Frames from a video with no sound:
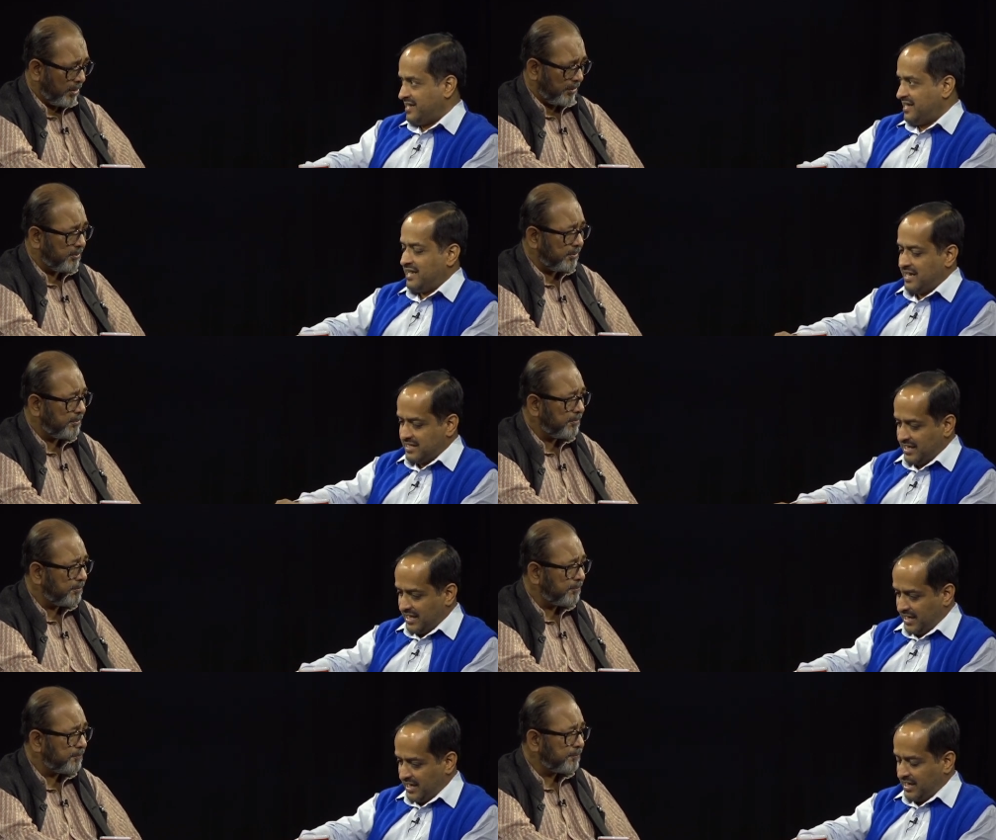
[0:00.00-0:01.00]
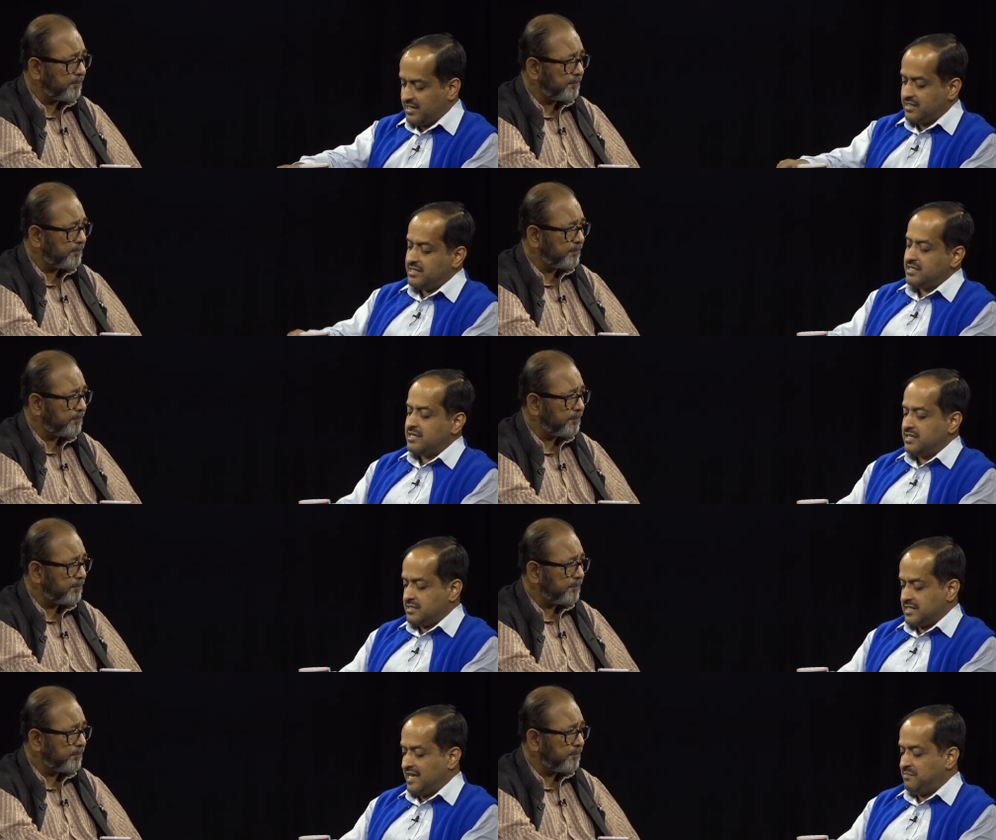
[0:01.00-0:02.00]
Speaker 1: Right. I said, A,
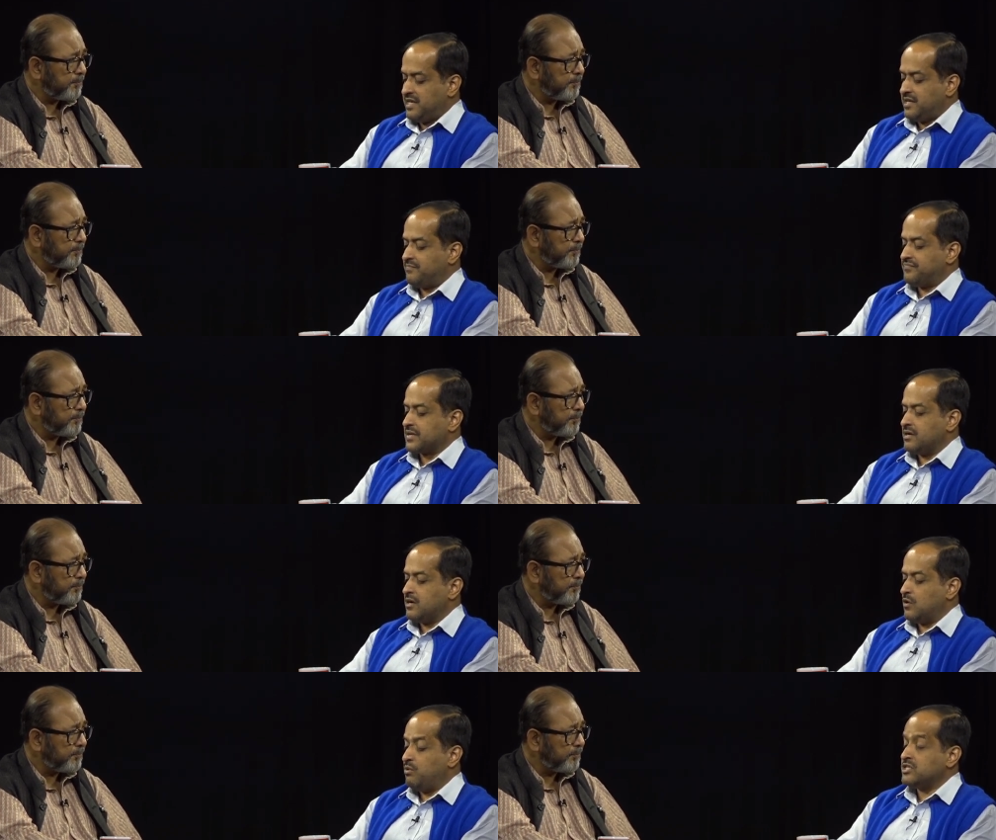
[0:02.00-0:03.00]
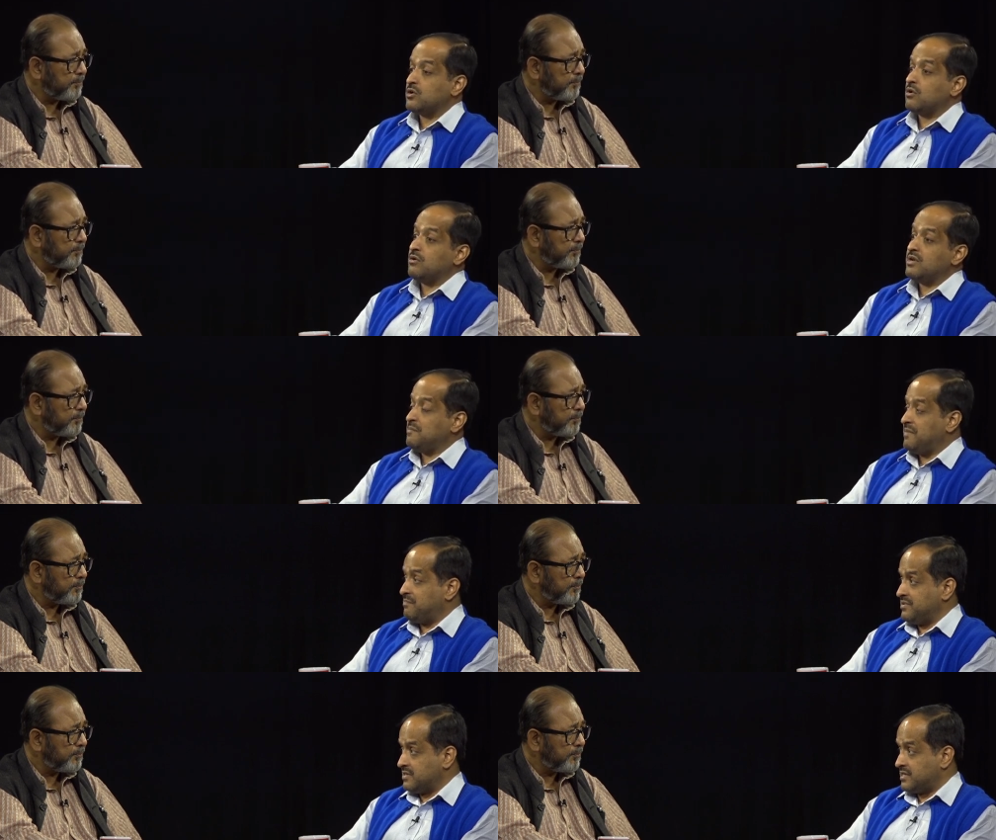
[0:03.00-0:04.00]
tell me uh, which are all the
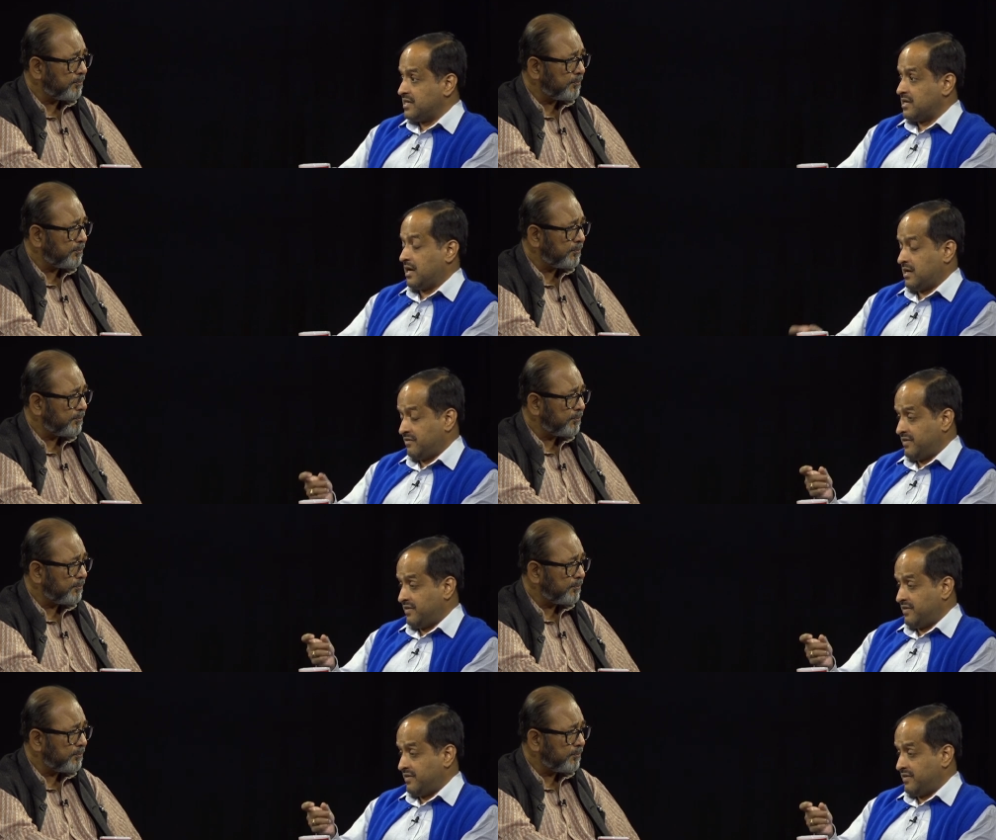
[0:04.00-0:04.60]
papers that are